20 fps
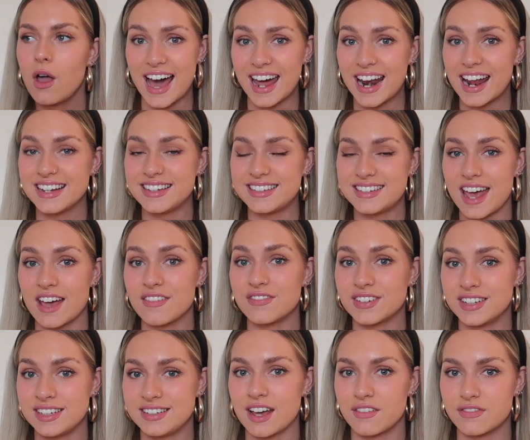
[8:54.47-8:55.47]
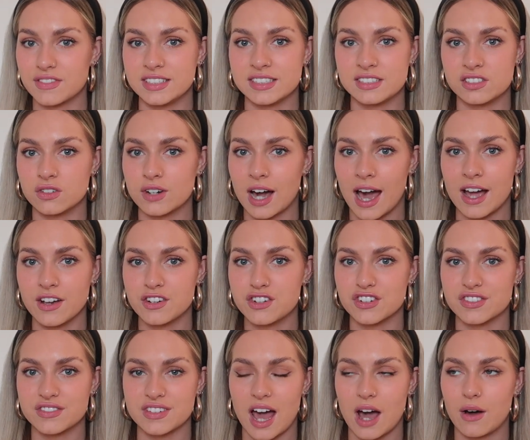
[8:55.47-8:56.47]
And I definitely still get
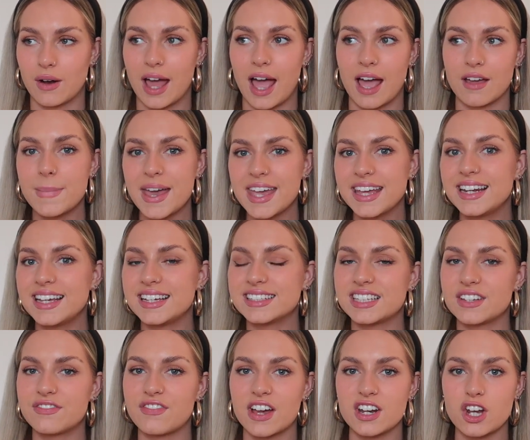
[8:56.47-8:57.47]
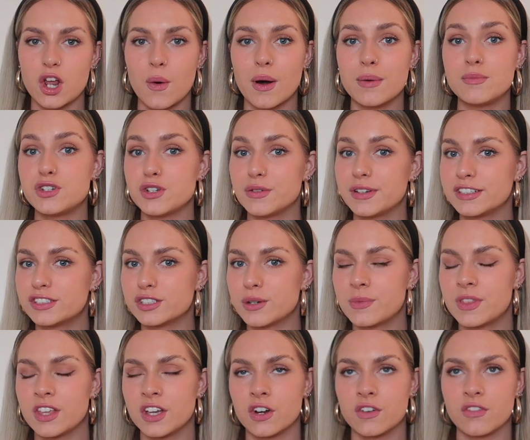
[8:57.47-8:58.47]
anxious now. Like, mainly it's if I know I'm doing
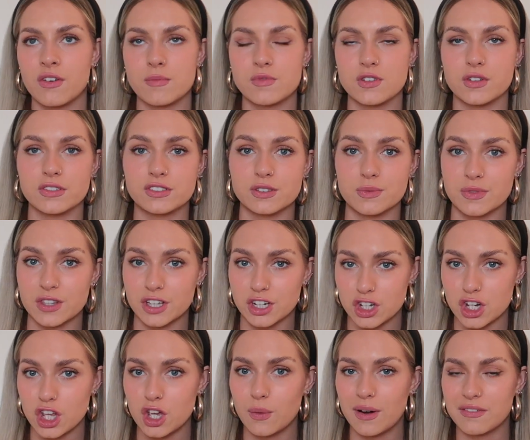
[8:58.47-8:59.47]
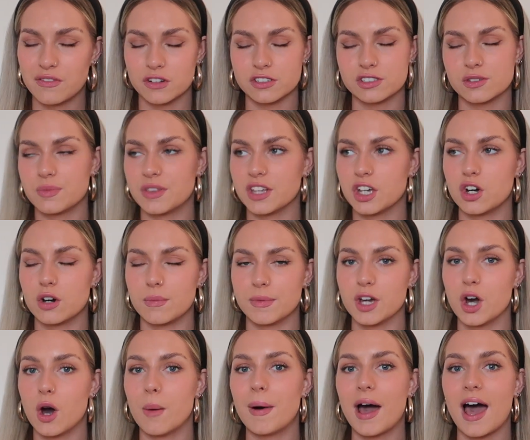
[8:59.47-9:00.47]
something, or if I'm doing something new, I've got something
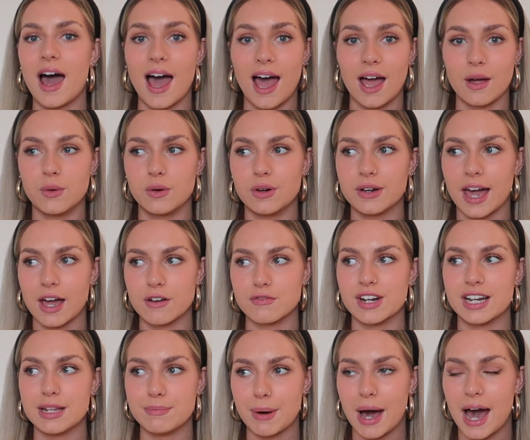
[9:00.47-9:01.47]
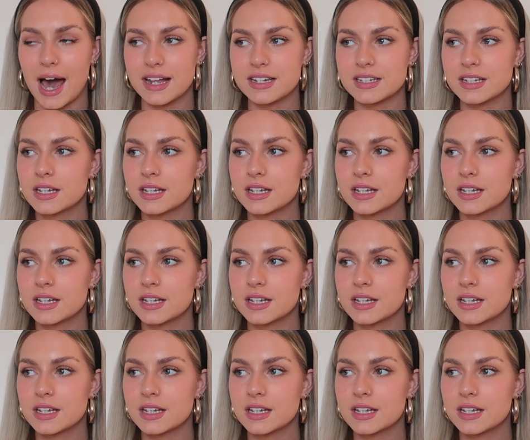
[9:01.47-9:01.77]
coming up, I will get really bad.